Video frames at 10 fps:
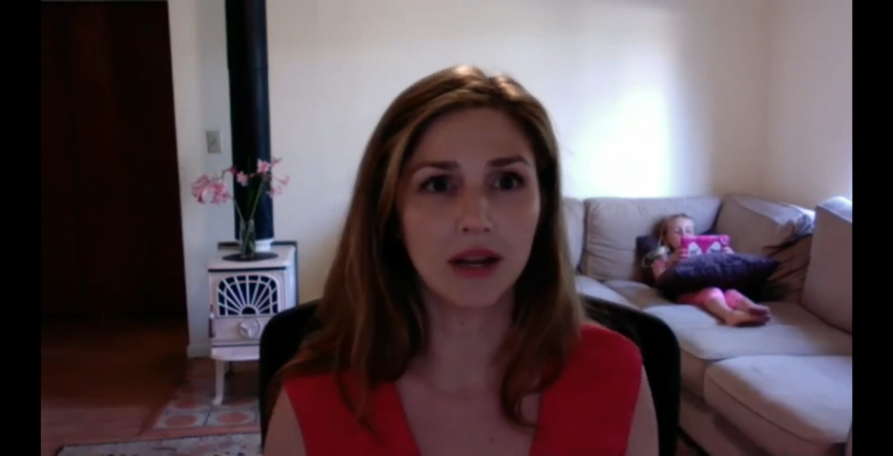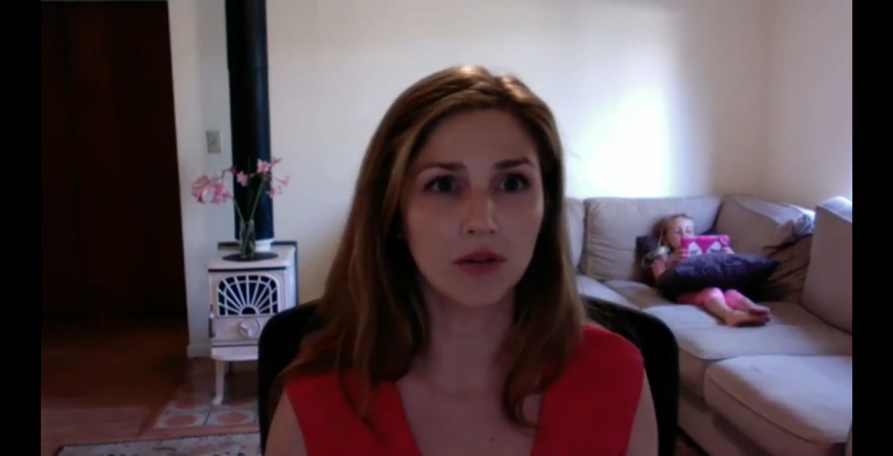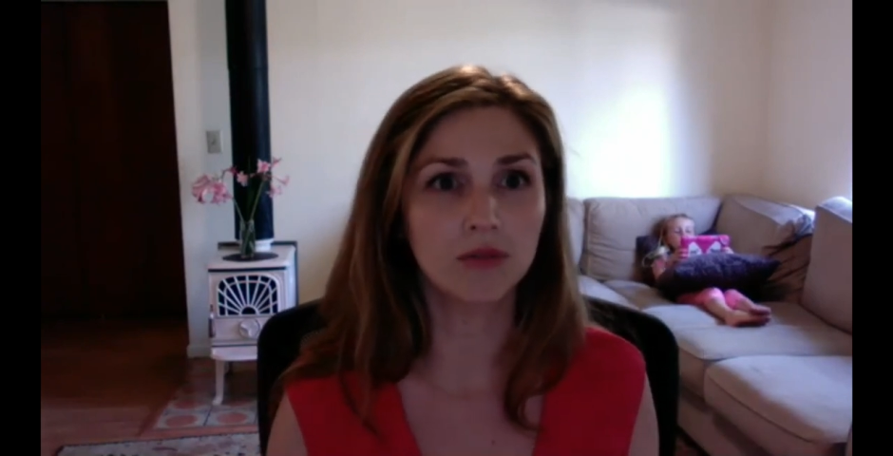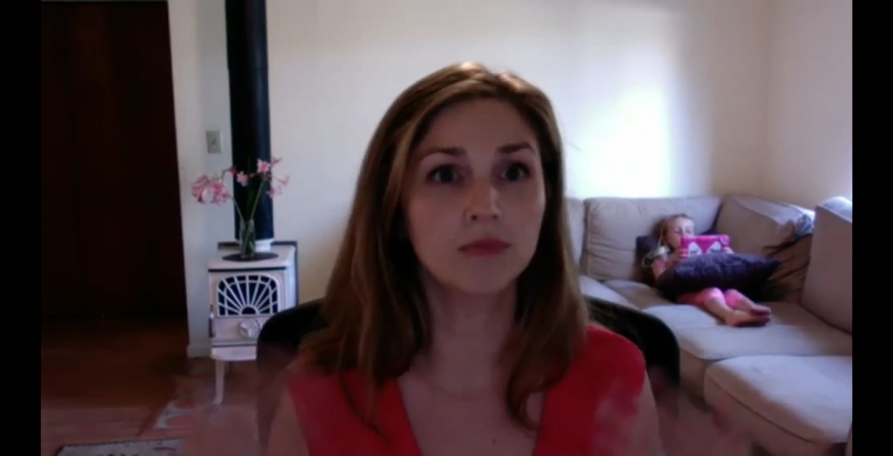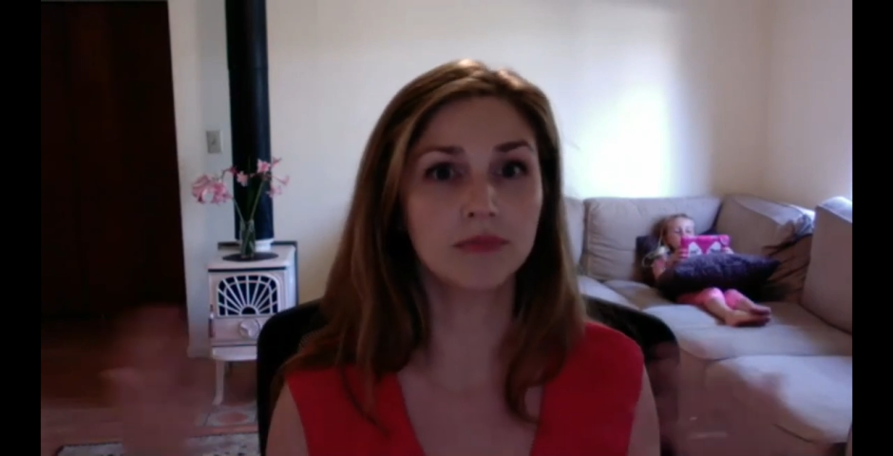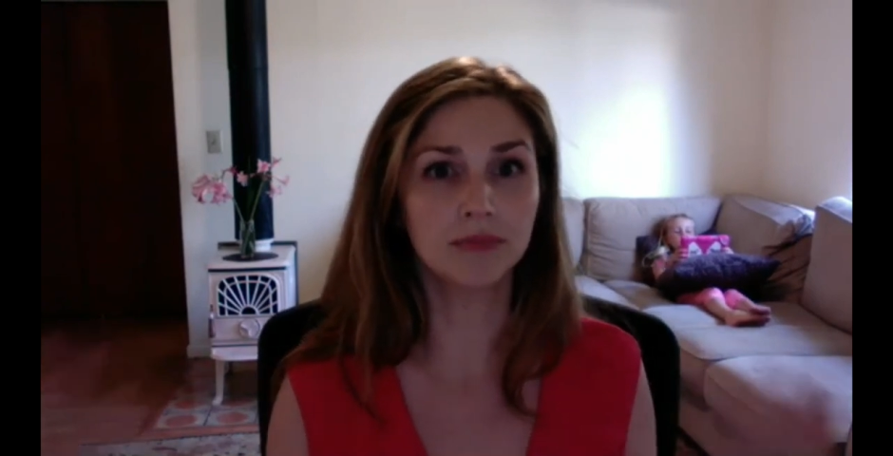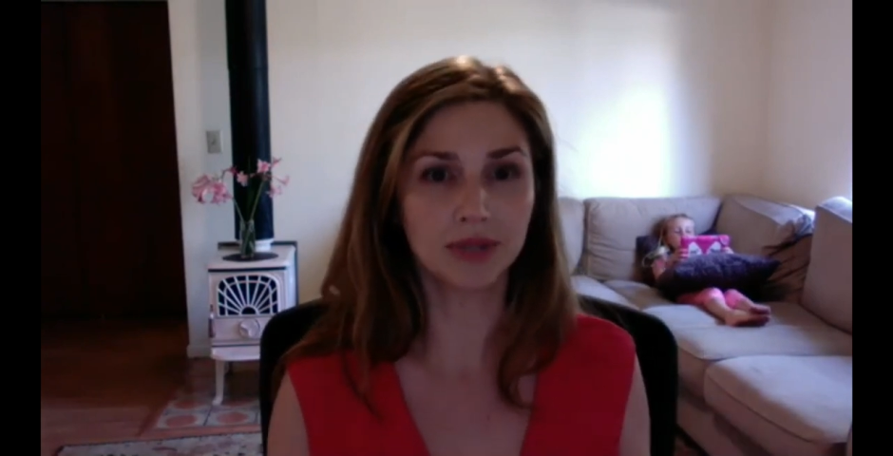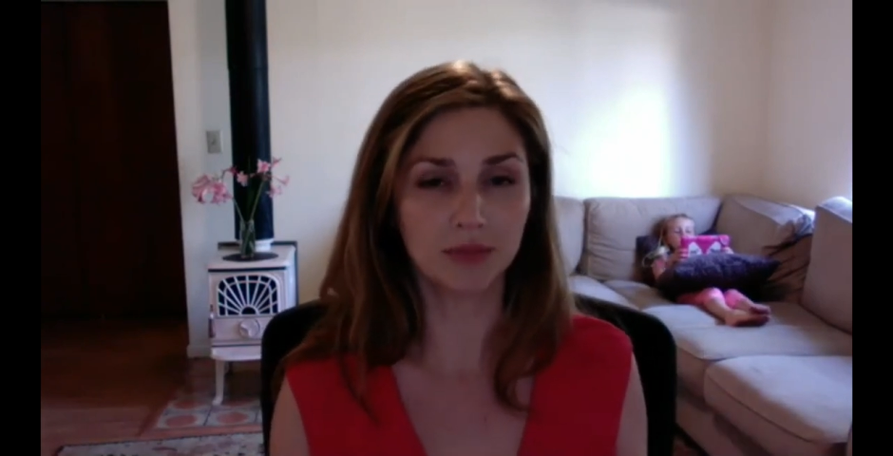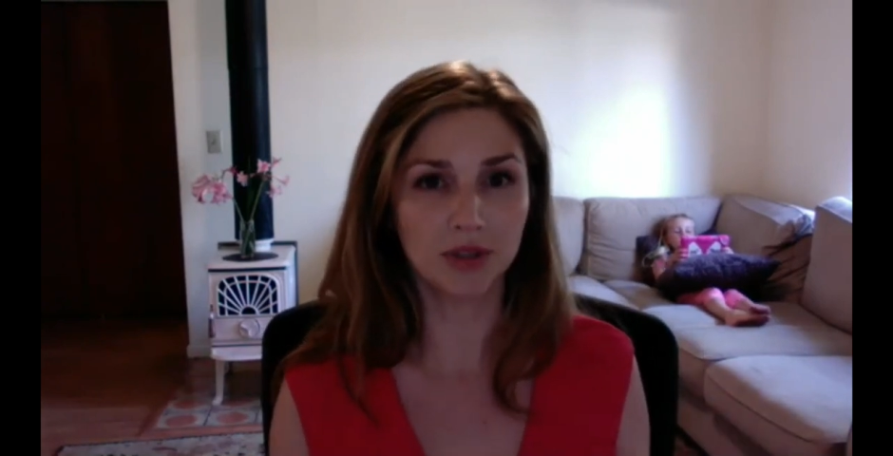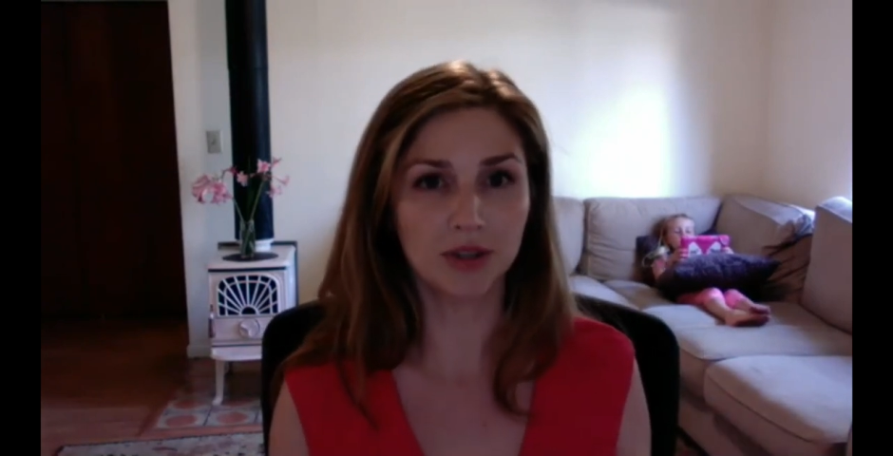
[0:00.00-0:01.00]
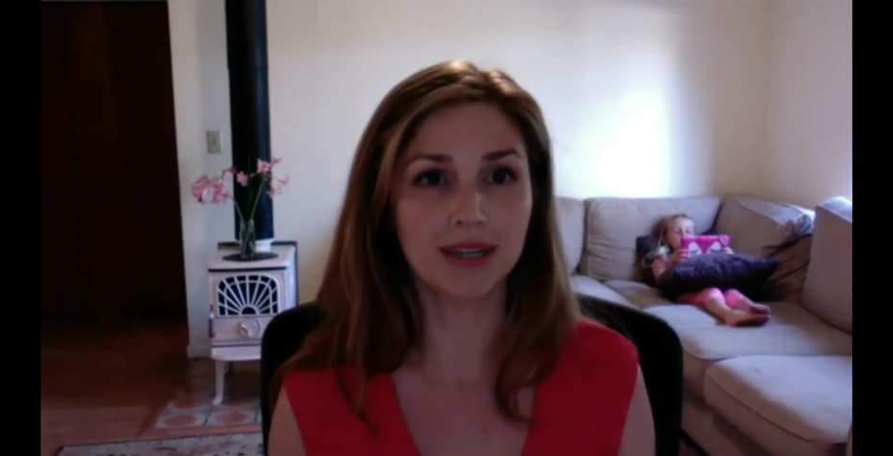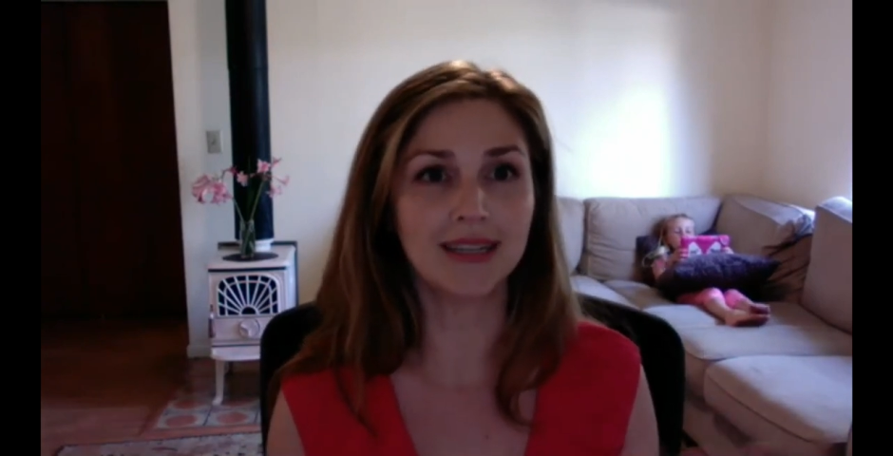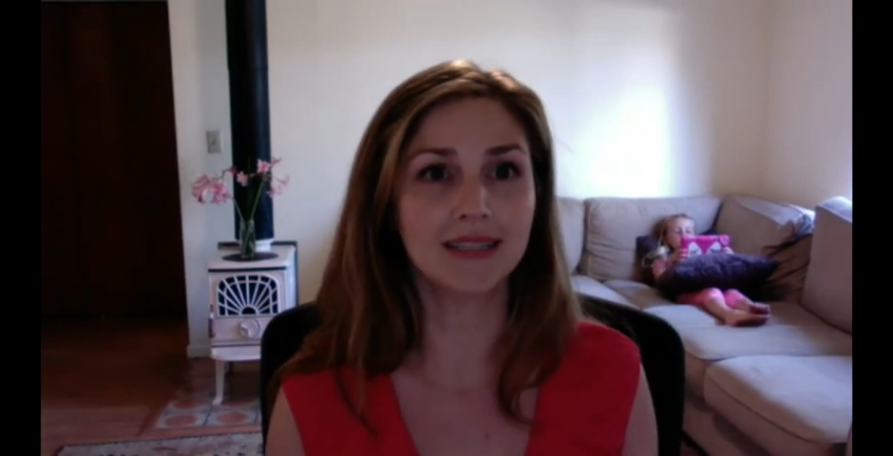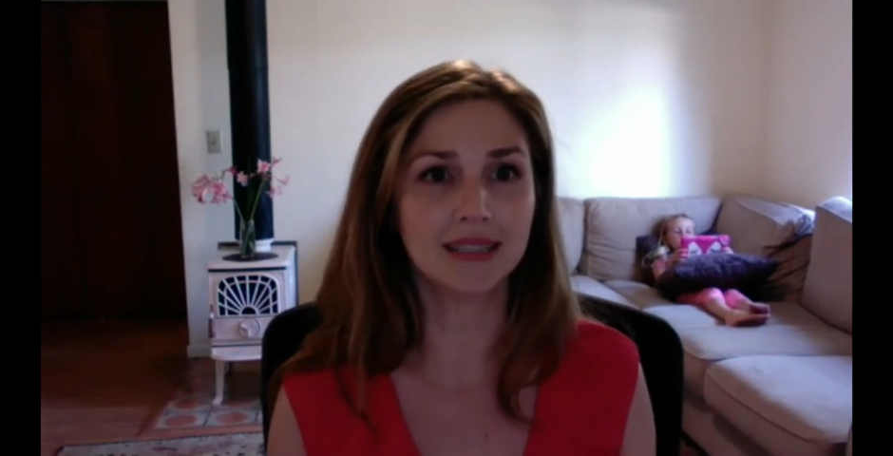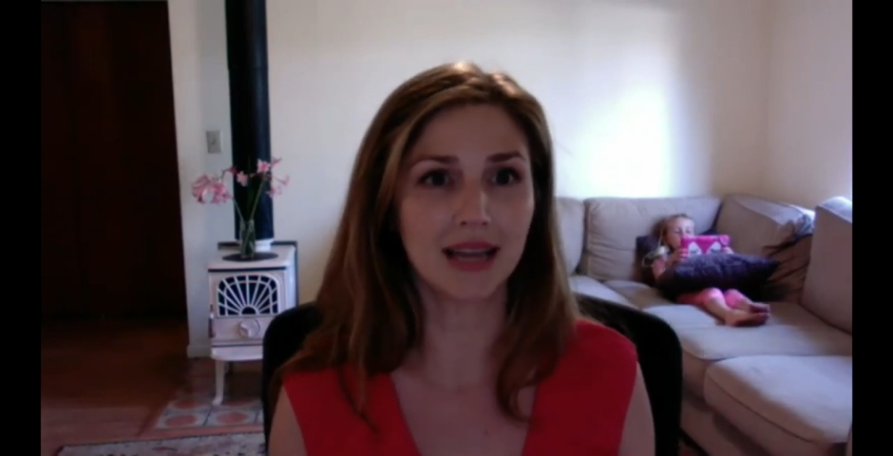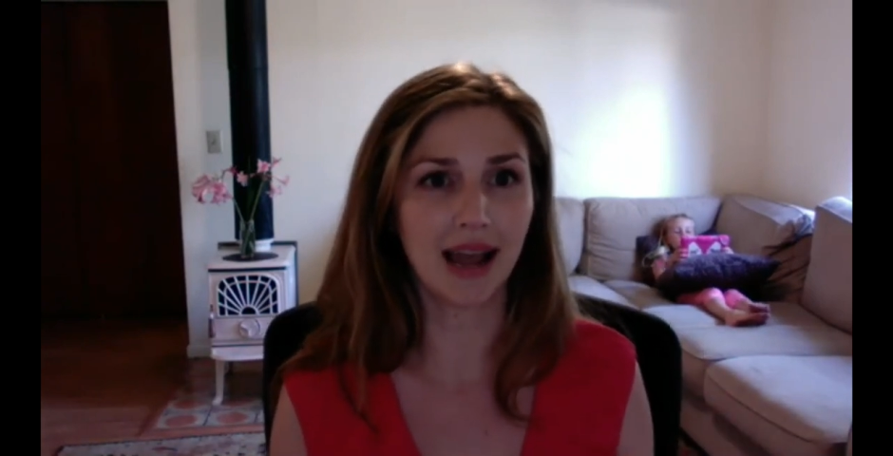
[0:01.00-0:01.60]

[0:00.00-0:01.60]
own communities.